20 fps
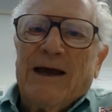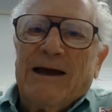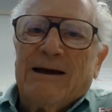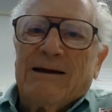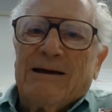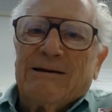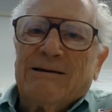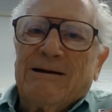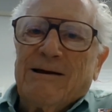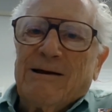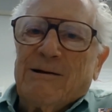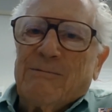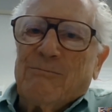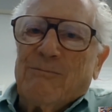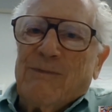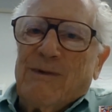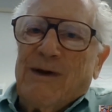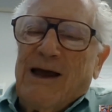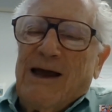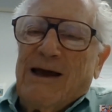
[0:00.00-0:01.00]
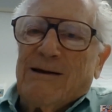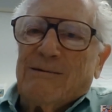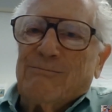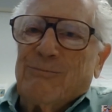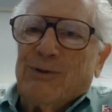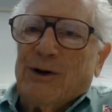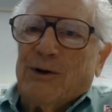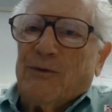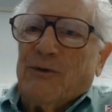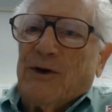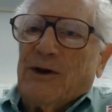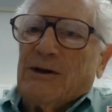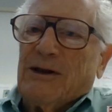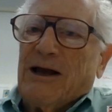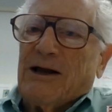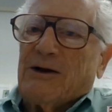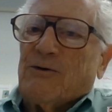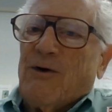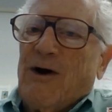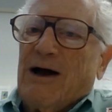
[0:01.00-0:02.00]
and built the
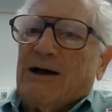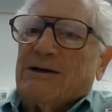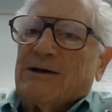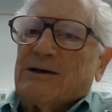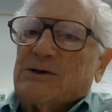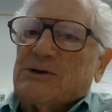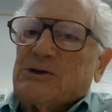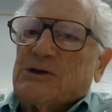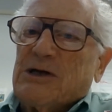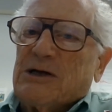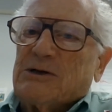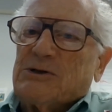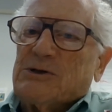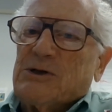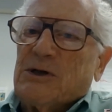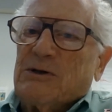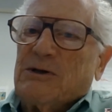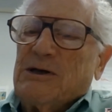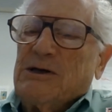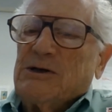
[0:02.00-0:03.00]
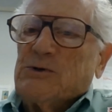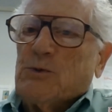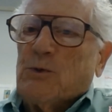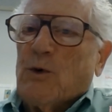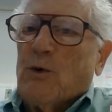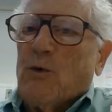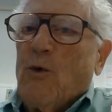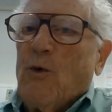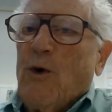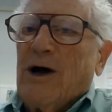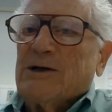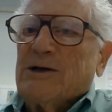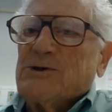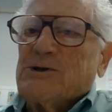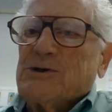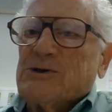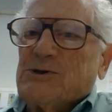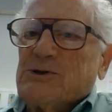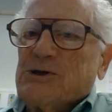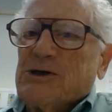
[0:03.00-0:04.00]
electronics such that these were
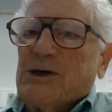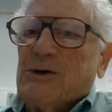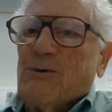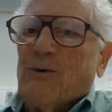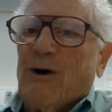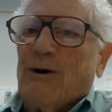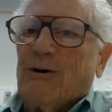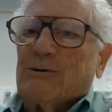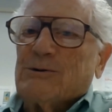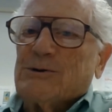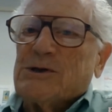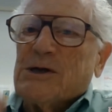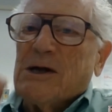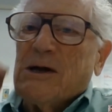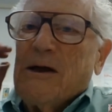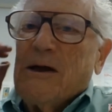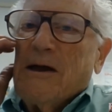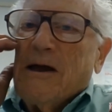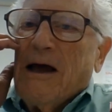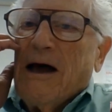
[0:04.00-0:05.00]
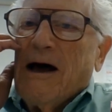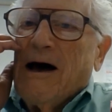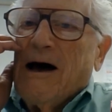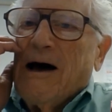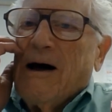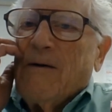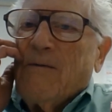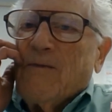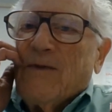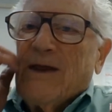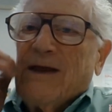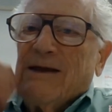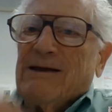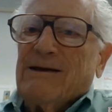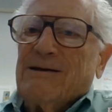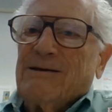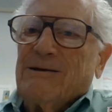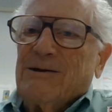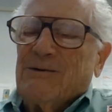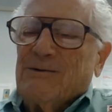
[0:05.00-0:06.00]
ones and zeros,
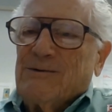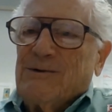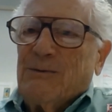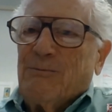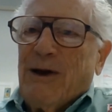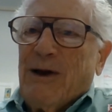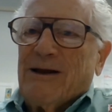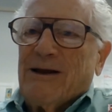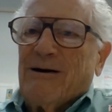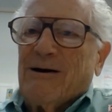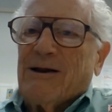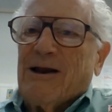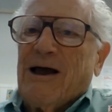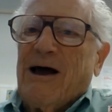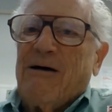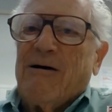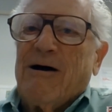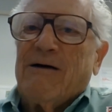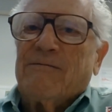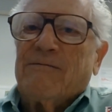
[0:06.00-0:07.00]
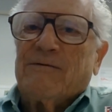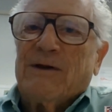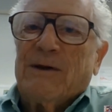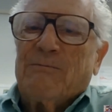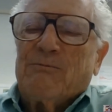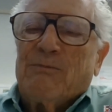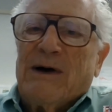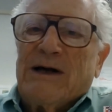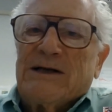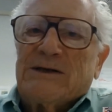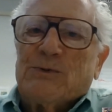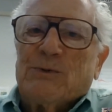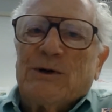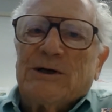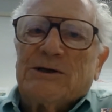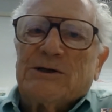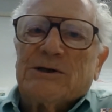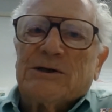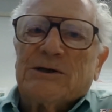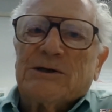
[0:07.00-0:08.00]
depending on how I flipped my
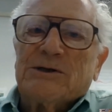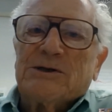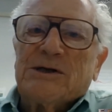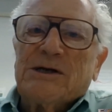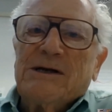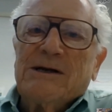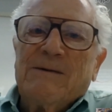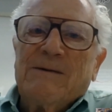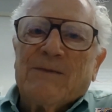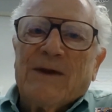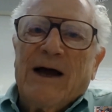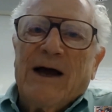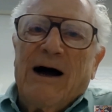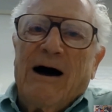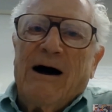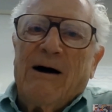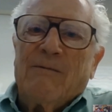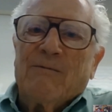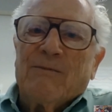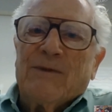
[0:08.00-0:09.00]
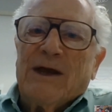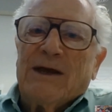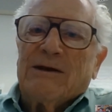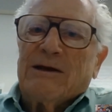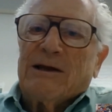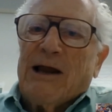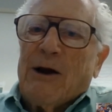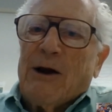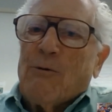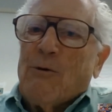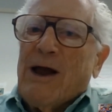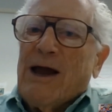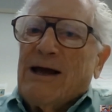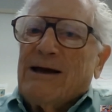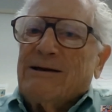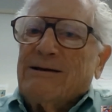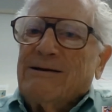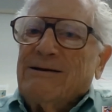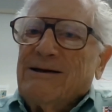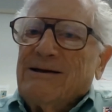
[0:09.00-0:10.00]
switches. And then I
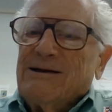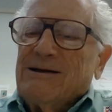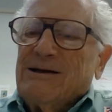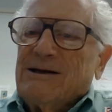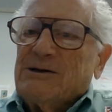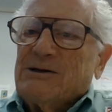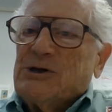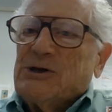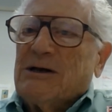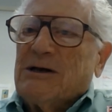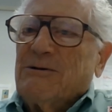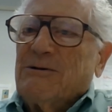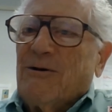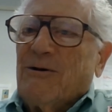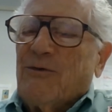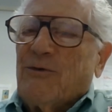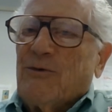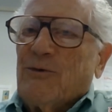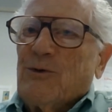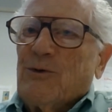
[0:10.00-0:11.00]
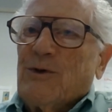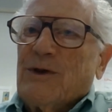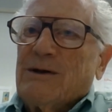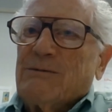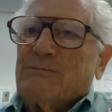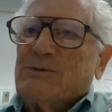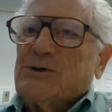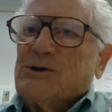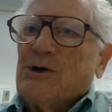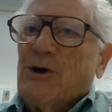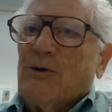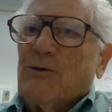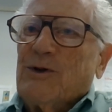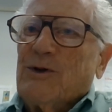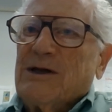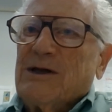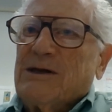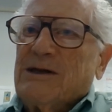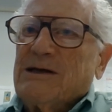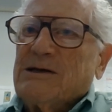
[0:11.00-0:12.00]
ran a signal through them so
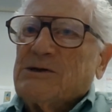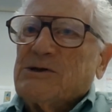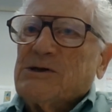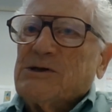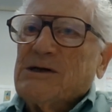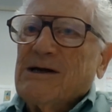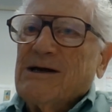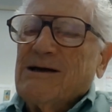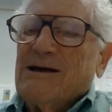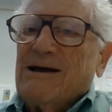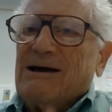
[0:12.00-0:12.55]
that this